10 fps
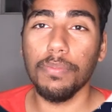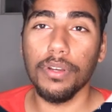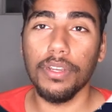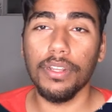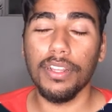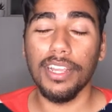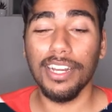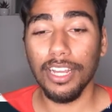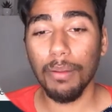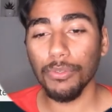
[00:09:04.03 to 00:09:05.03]
but
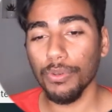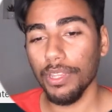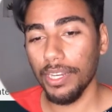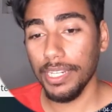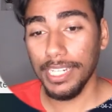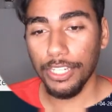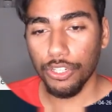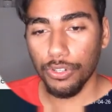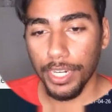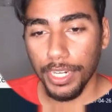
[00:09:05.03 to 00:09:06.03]
it comes with a neat
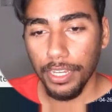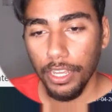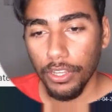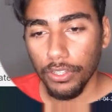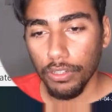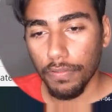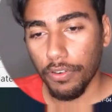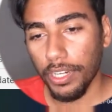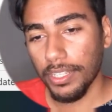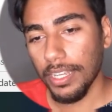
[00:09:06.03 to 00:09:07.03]
trick. So
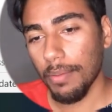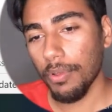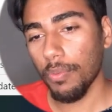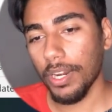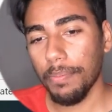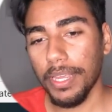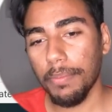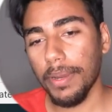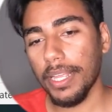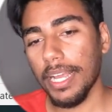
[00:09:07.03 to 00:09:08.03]
for example, what I
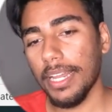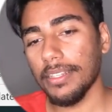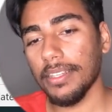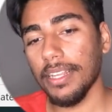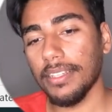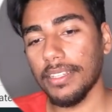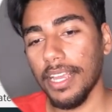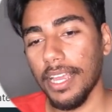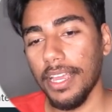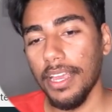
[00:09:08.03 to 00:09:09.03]
mean by that is, let's
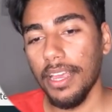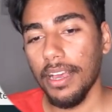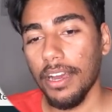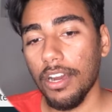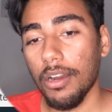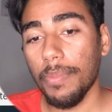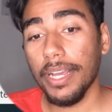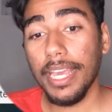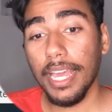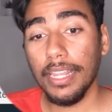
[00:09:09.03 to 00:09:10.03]
say,
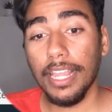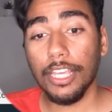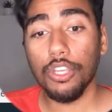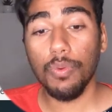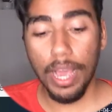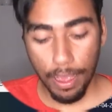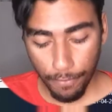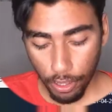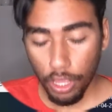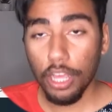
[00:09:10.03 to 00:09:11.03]
again, like you
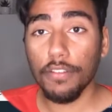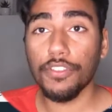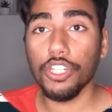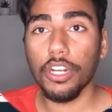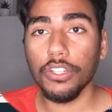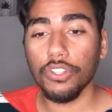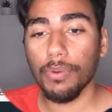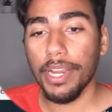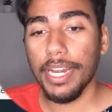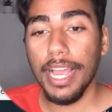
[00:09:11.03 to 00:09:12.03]
have a lot of chunks,
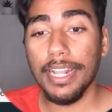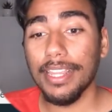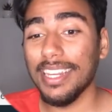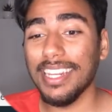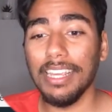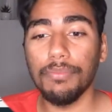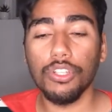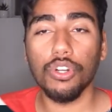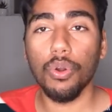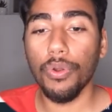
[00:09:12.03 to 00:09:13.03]
right? And it keeps
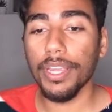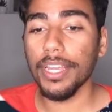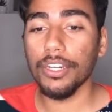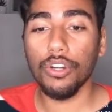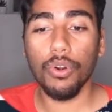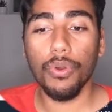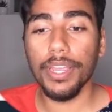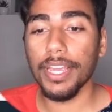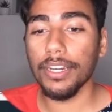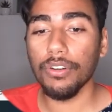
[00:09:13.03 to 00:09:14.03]
growing and
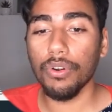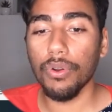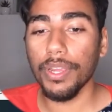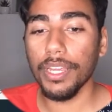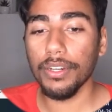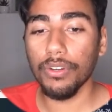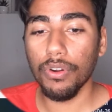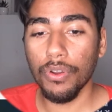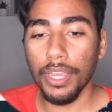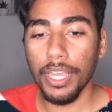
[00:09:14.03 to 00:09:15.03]
growing and growing and
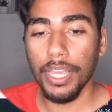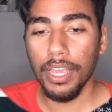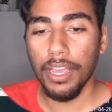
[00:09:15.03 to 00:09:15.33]
growing.